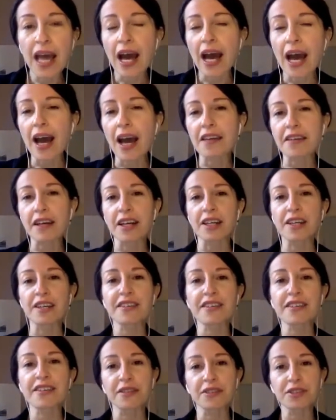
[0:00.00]
as
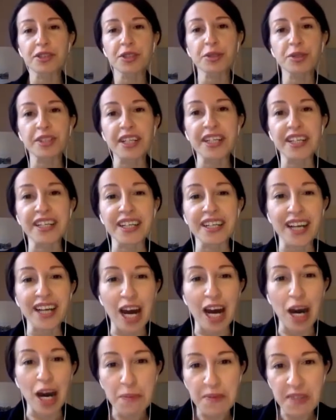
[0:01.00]
I sent you the
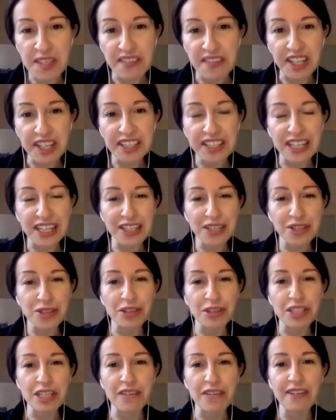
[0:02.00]
abstract,
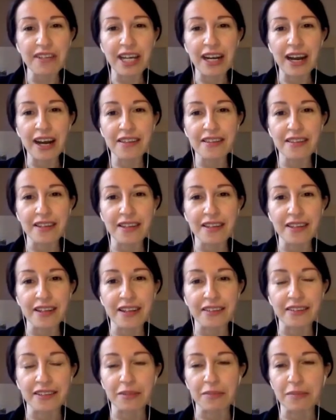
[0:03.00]
actually I realized that
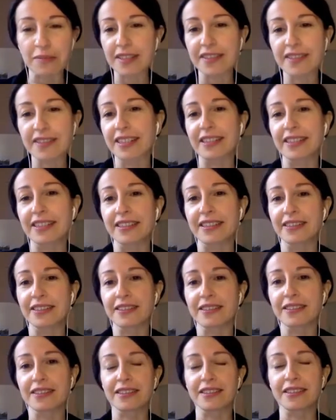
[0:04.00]
basically
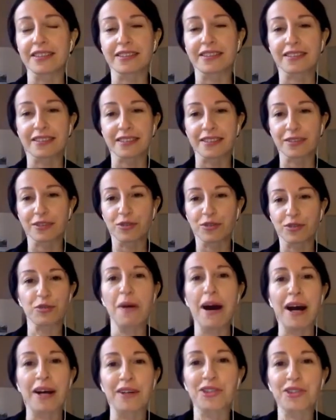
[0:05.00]
this is too
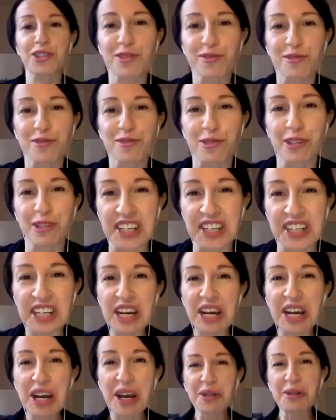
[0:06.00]
much for
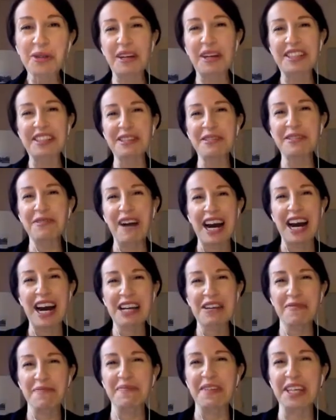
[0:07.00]

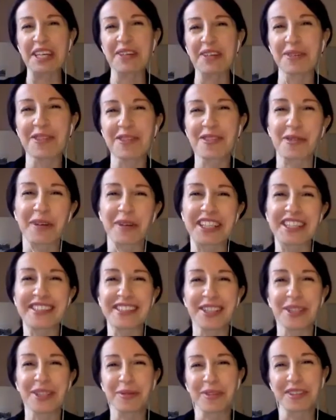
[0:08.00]
25 minutes
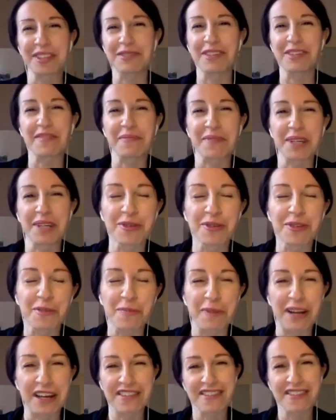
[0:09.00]

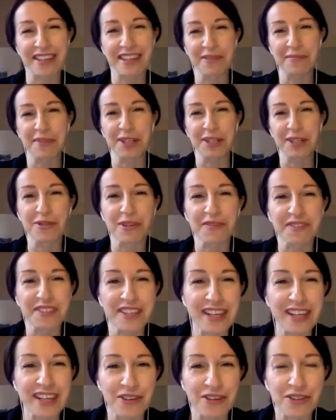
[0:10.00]
plus 10 minutes of
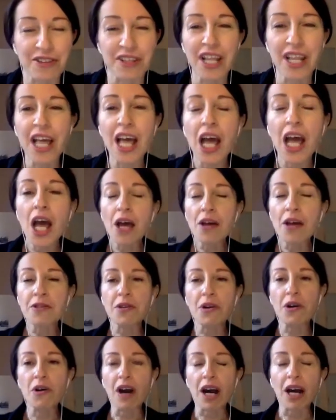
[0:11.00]
discussion.
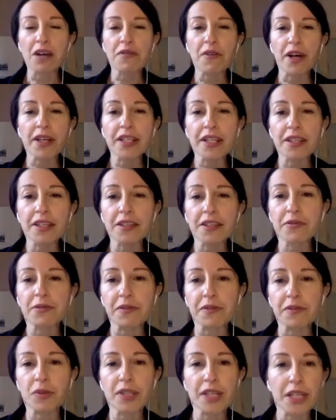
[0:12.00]
So I thought that for
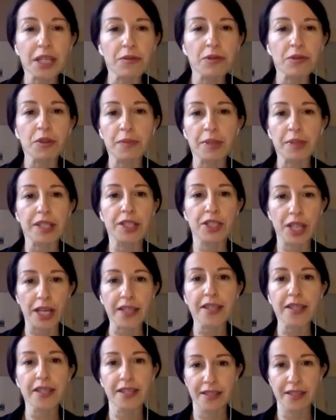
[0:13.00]
today it would be
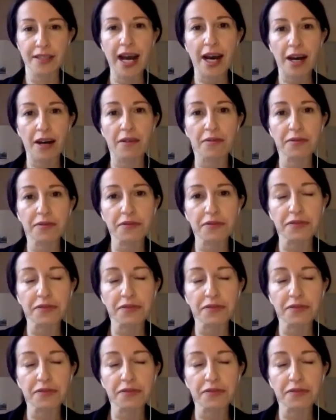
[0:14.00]
just enough